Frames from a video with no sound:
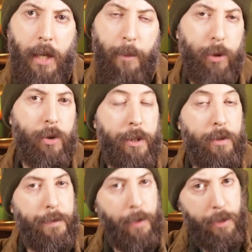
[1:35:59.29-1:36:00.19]
I'm not going
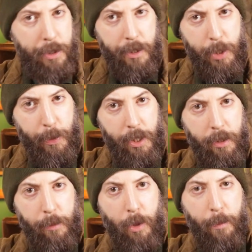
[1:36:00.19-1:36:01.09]
to focus on this
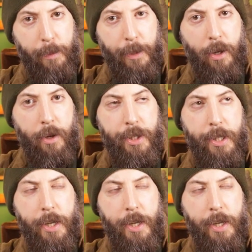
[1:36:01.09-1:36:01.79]
particular moment because